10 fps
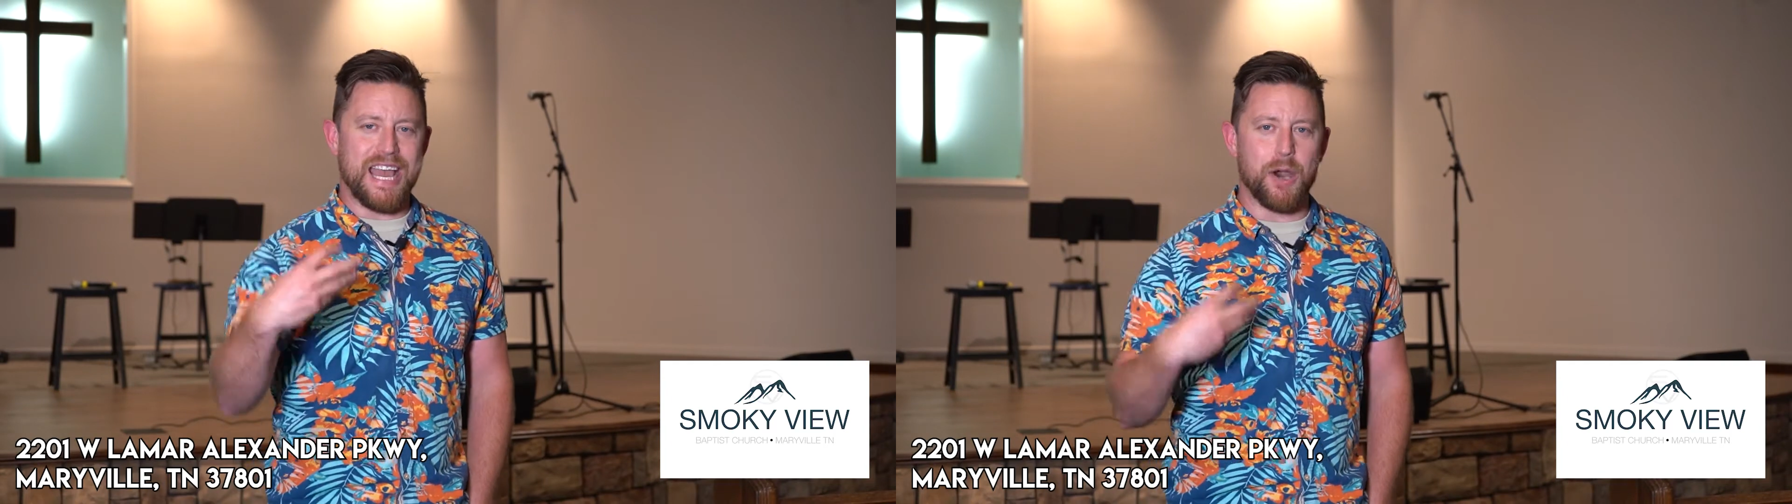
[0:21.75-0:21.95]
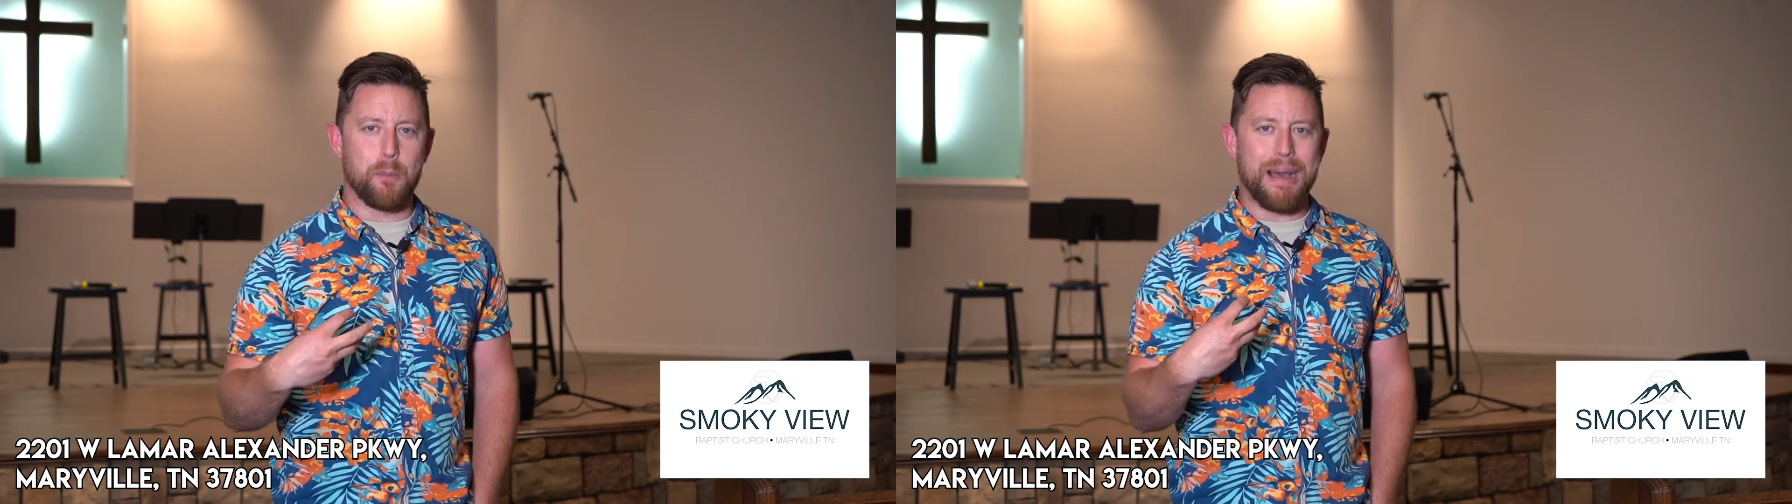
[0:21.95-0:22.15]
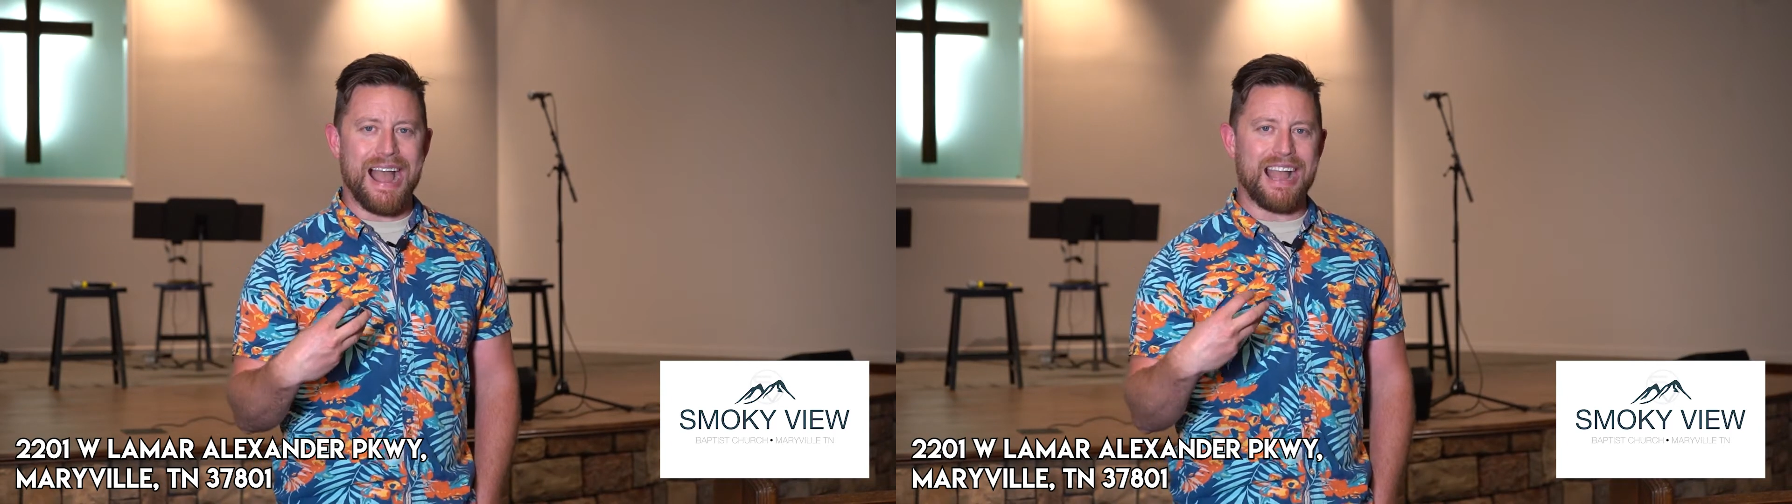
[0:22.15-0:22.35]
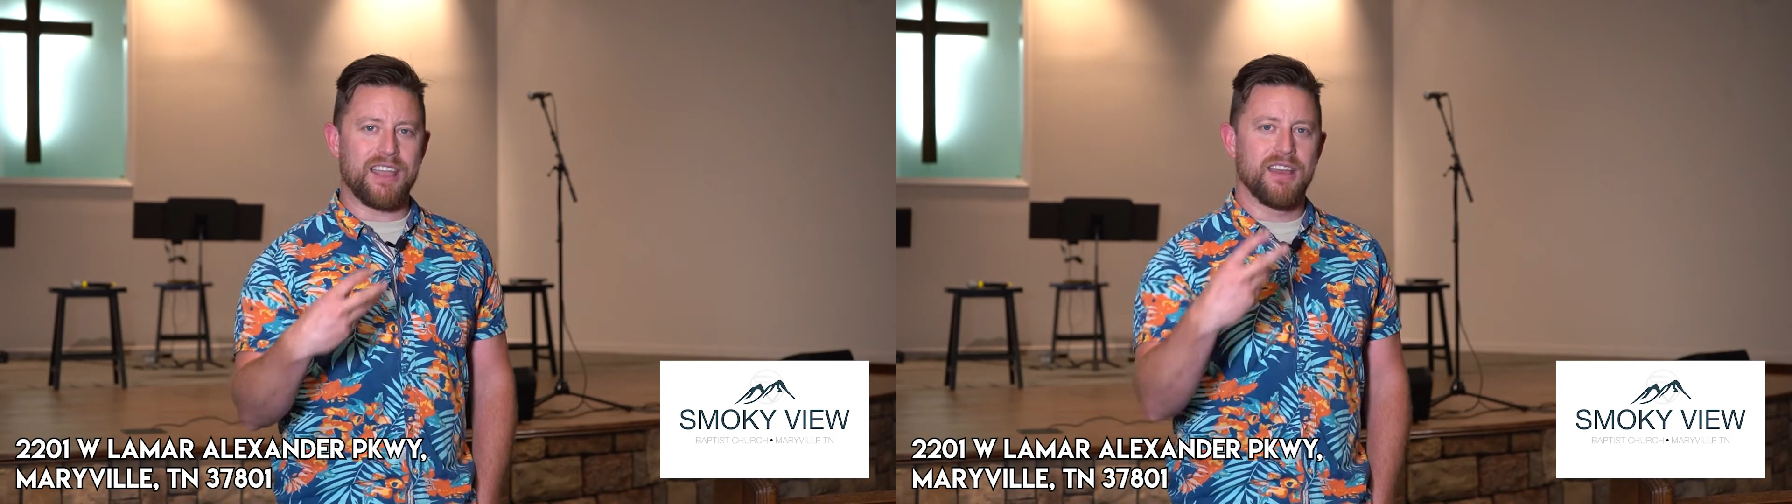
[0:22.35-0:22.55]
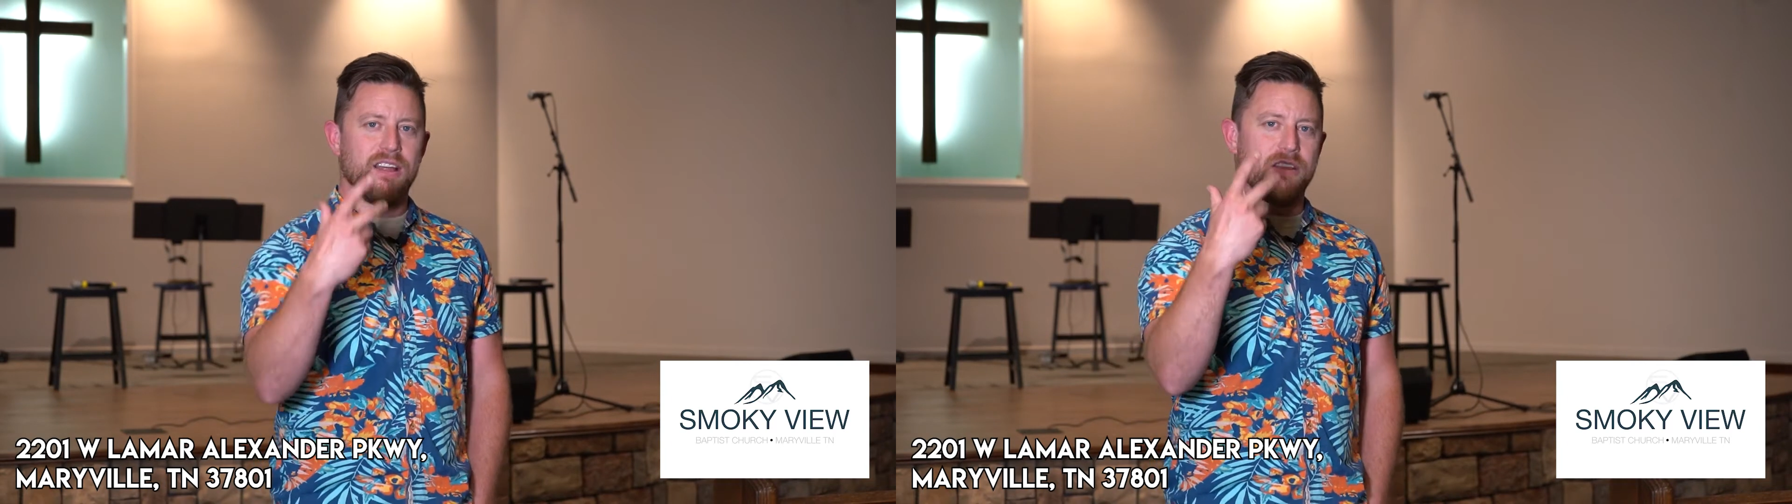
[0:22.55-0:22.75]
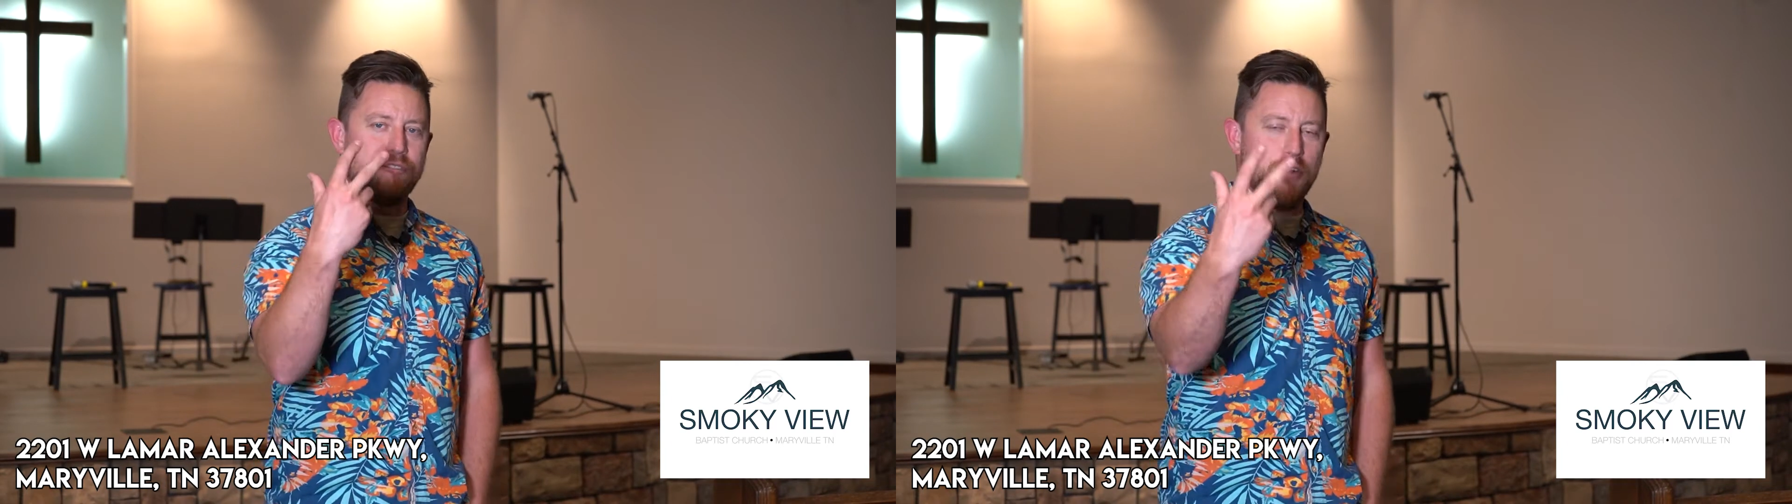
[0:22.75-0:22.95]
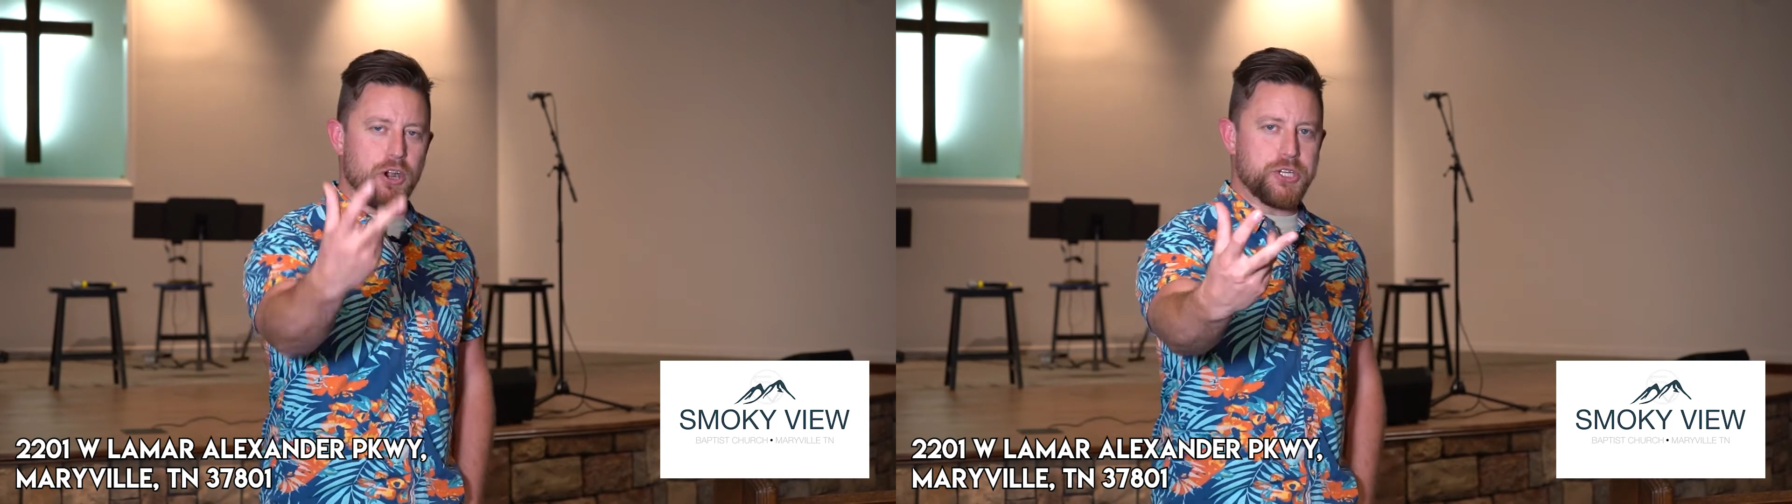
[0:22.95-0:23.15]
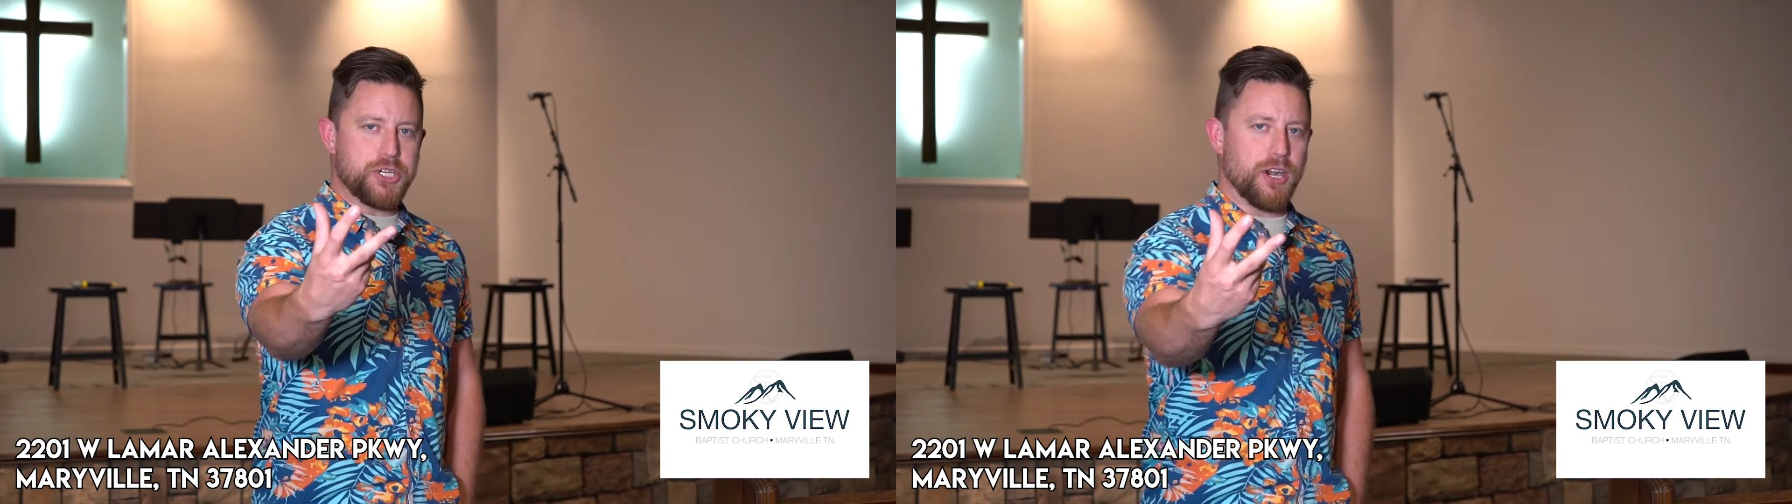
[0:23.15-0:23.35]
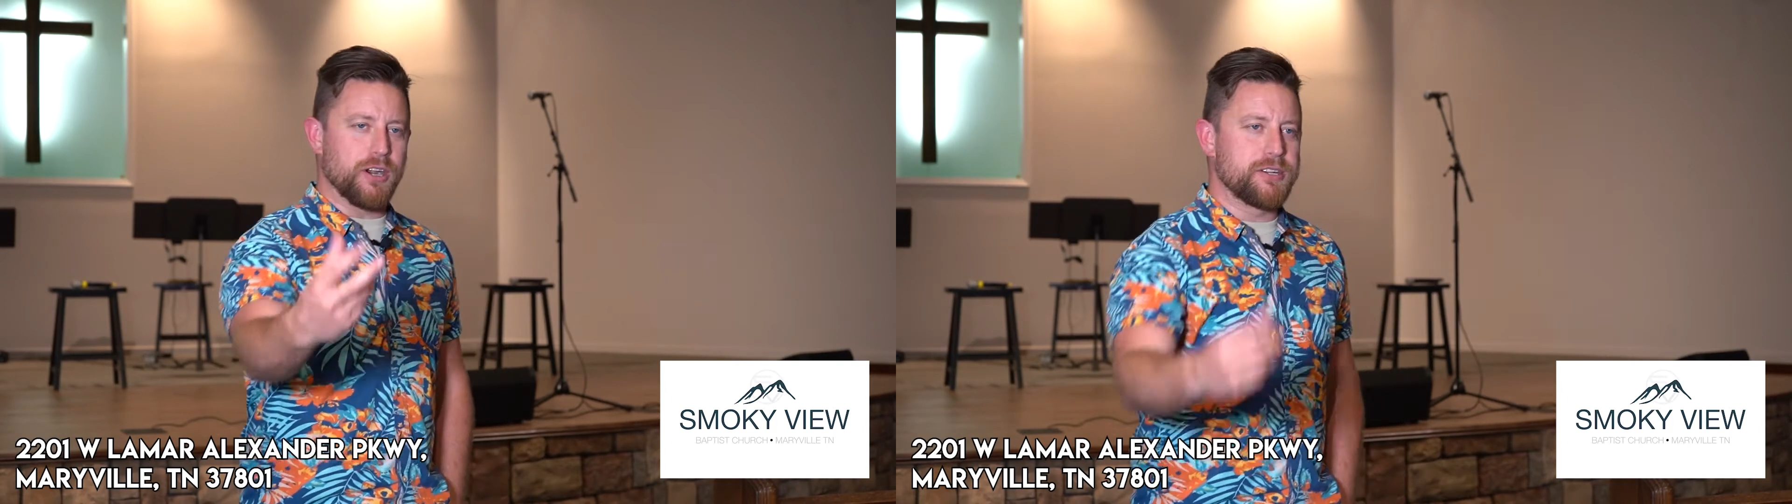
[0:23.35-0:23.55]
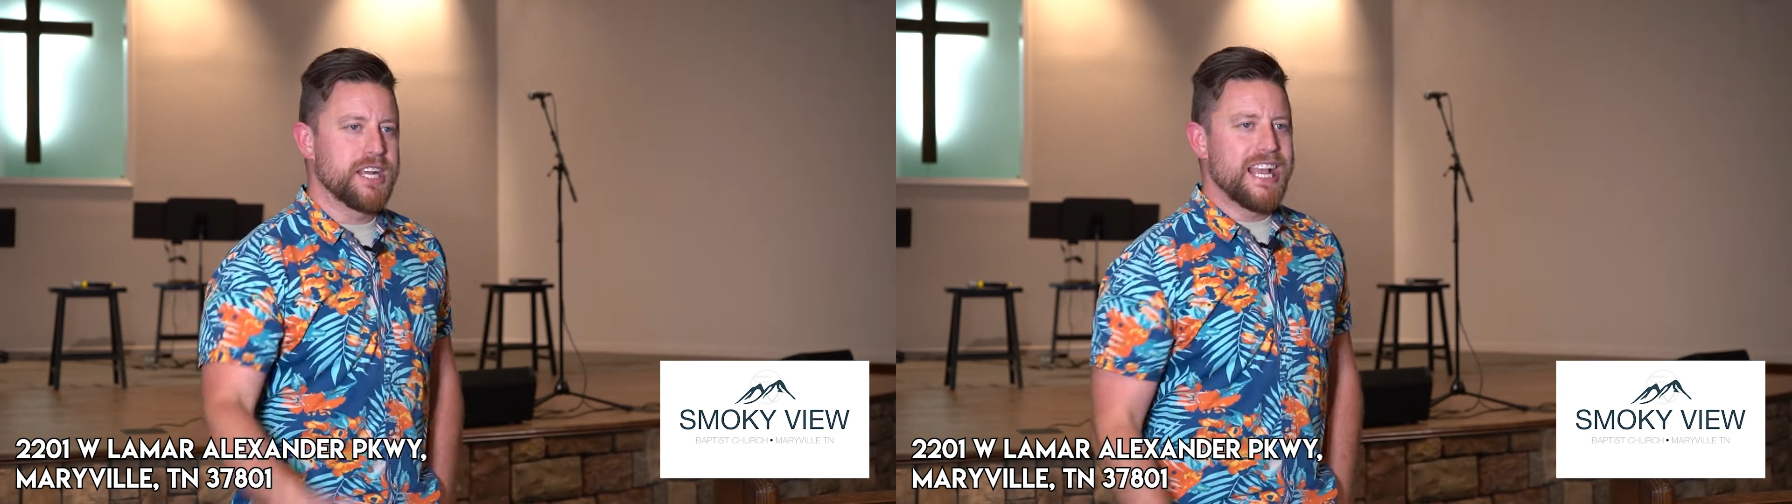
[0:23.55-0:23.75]
held back the first
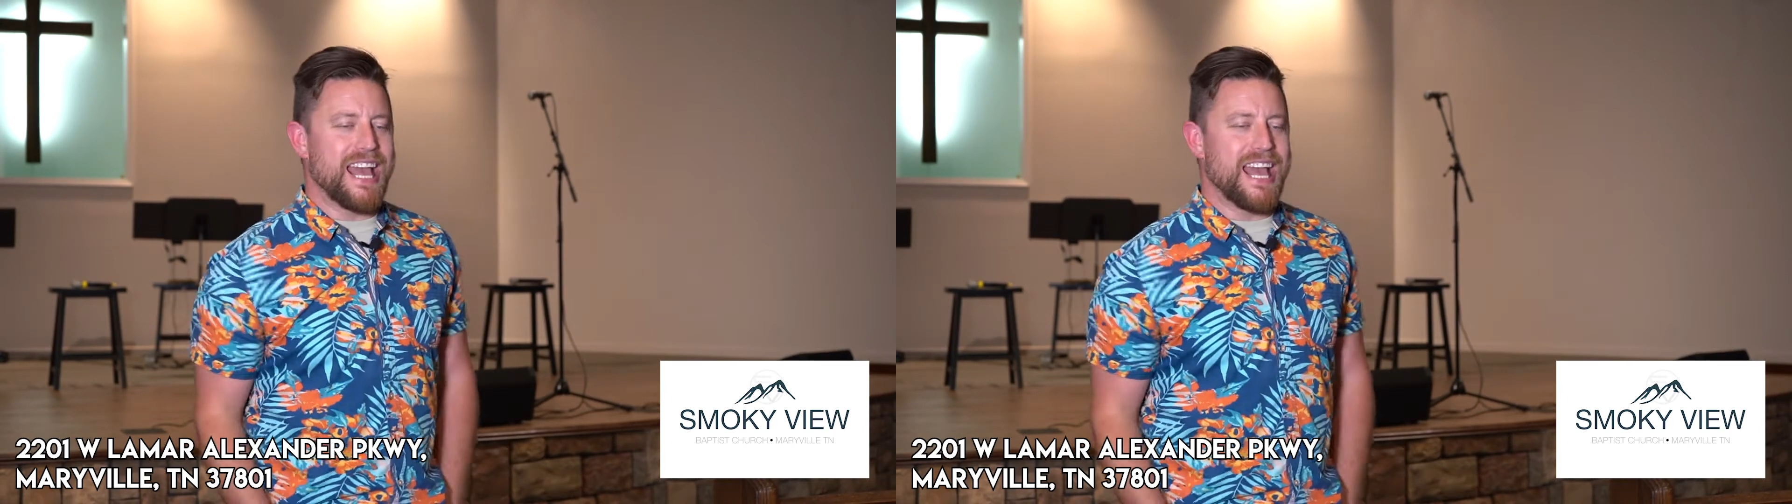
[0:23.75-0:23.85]
church